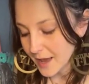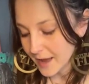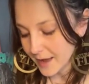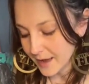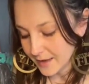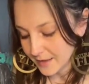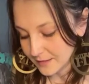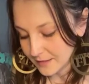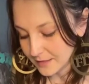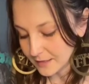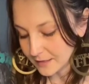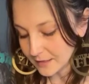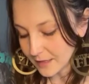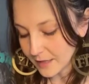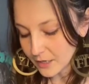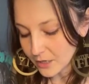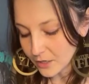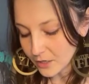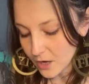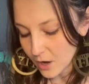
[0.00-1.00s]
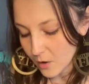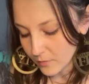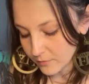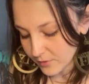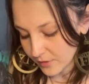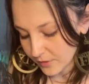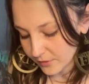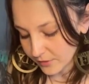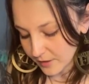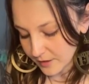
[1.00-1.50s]
and the letting go
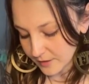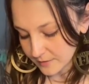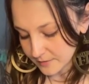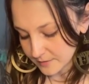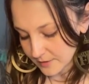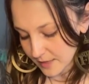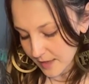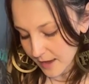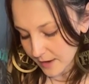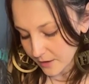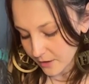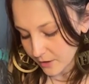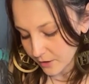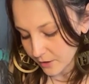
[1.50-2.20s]
of the things that